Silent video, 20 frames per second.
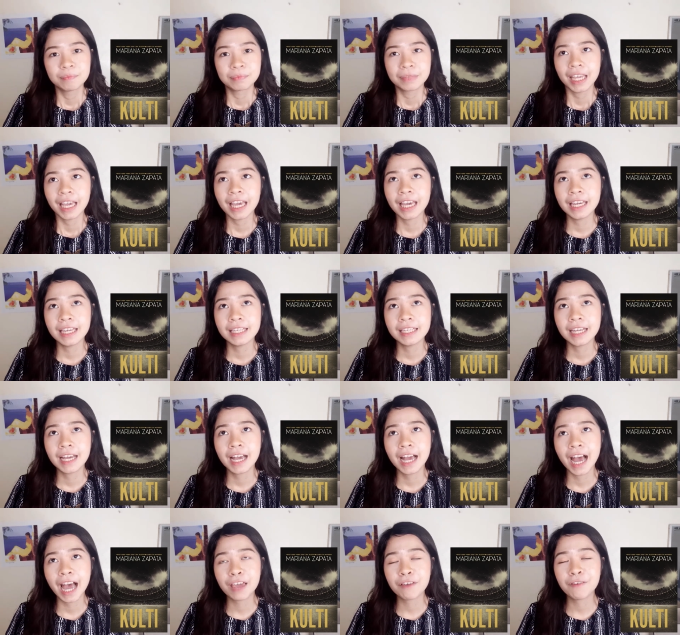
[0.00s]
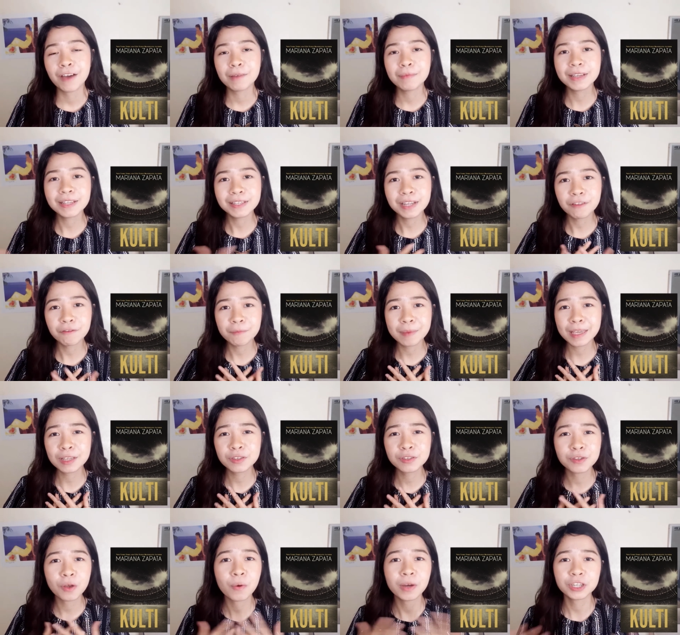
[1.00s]
And I find myself being
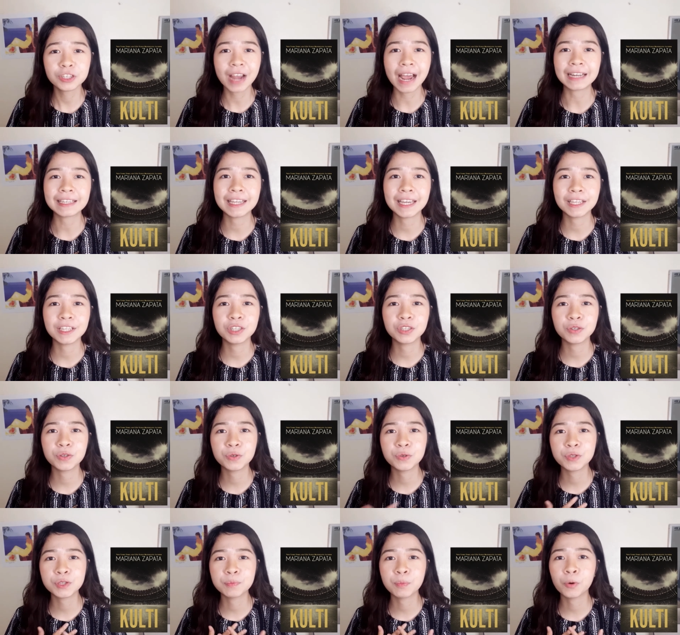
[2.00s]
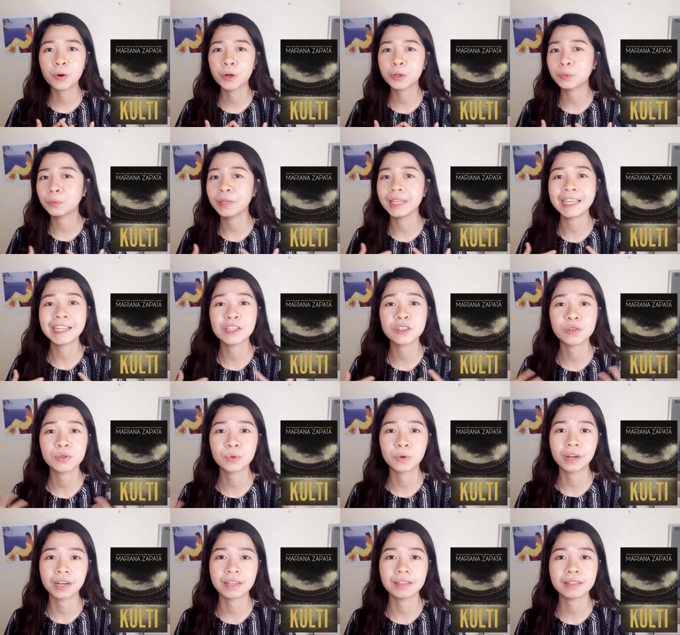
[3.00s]
so attracted to sport-related
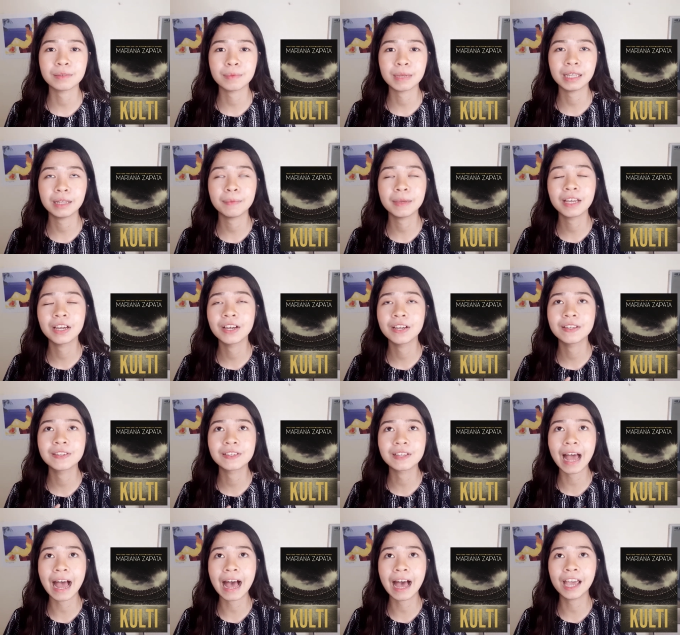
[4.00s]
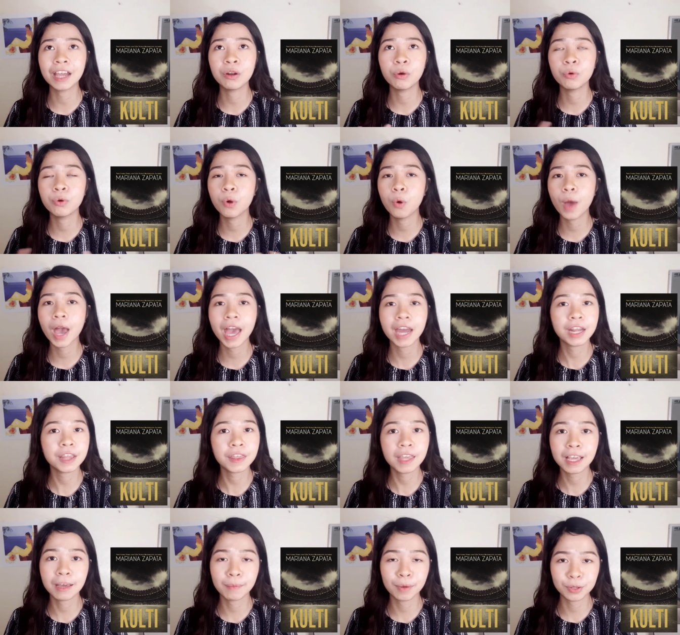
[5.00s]
stories, mainly because I don't know
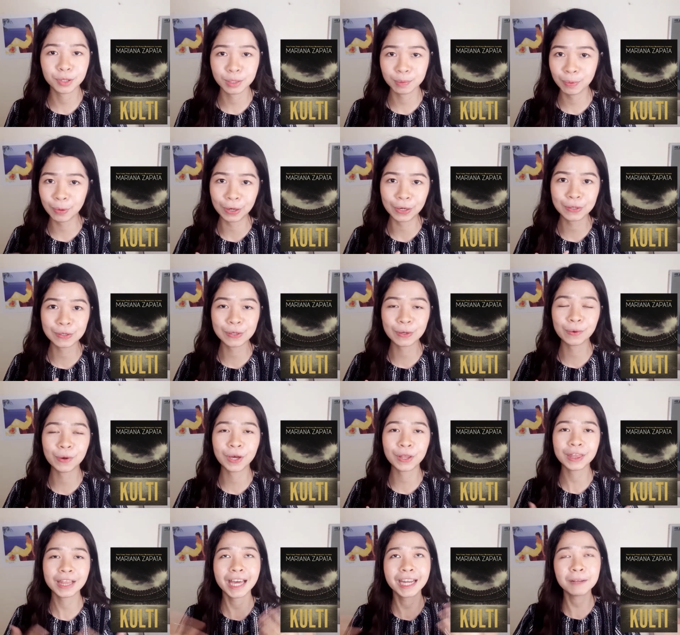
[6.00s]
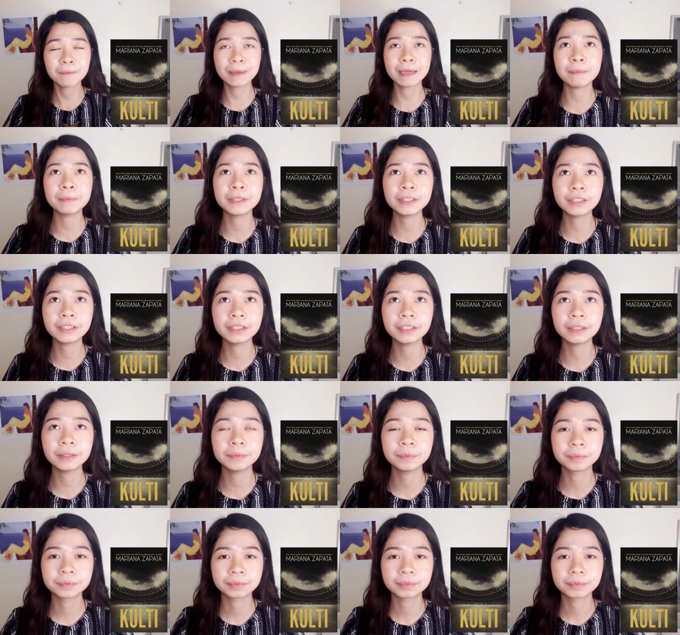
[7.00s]
anything about sports. So athletic people...